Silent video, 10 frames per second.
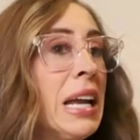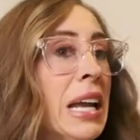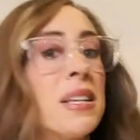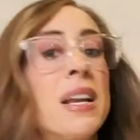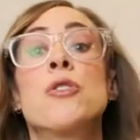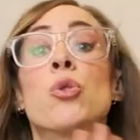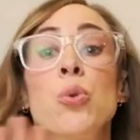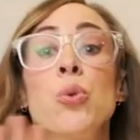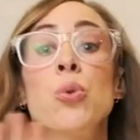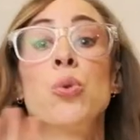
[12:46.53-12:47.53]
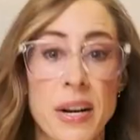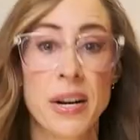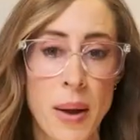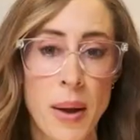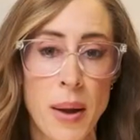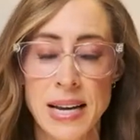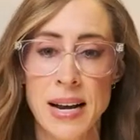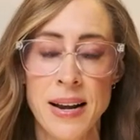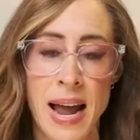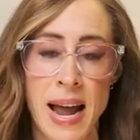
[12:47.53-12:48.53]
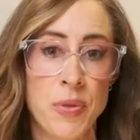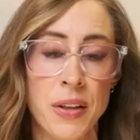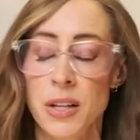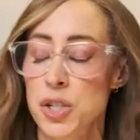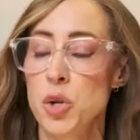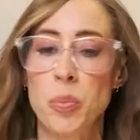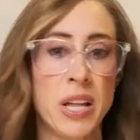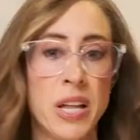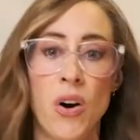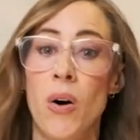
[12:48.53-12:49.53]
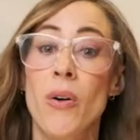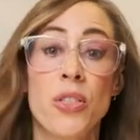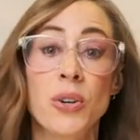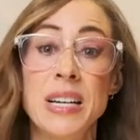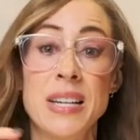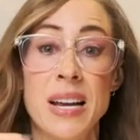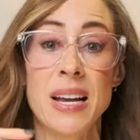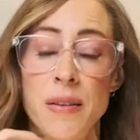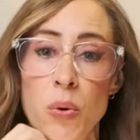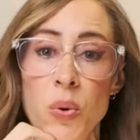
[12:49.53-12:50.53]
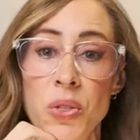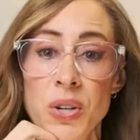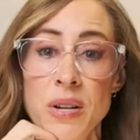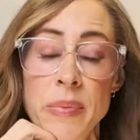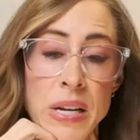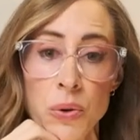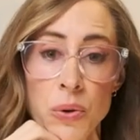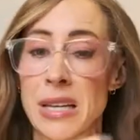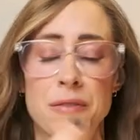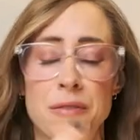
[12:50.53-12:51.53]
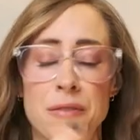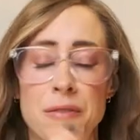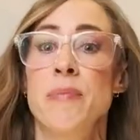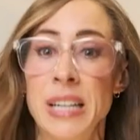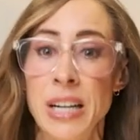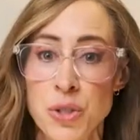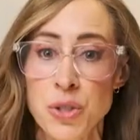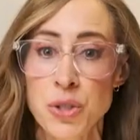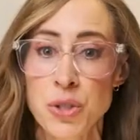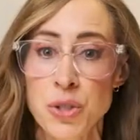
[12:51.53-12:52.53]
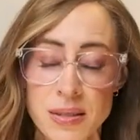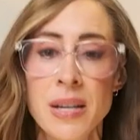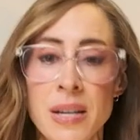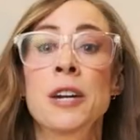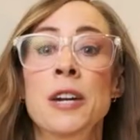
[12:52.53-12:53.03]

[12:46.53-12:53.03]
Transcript: It's an incredible website and app that lets you plan all 30 days of Whole 30 meals in five minutes or less.